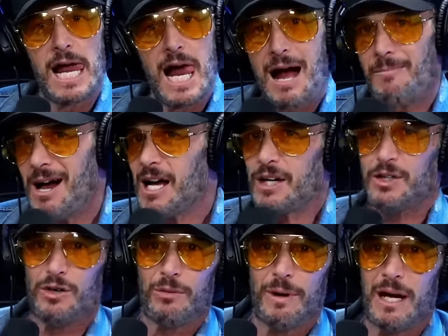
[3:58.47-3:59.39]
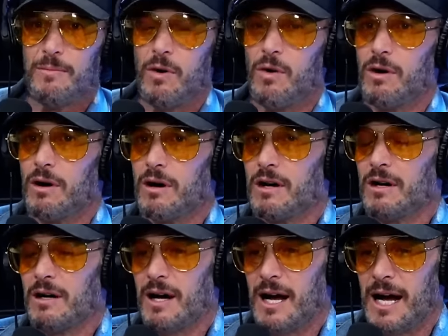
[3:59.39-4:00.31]
I'm not gonna do them anymore.
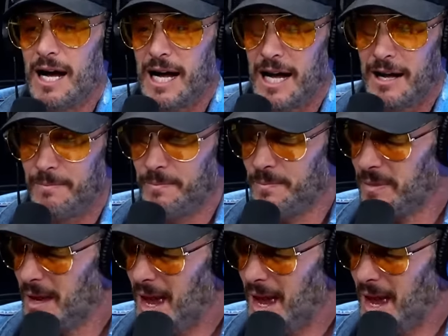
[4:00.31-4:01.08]
Um,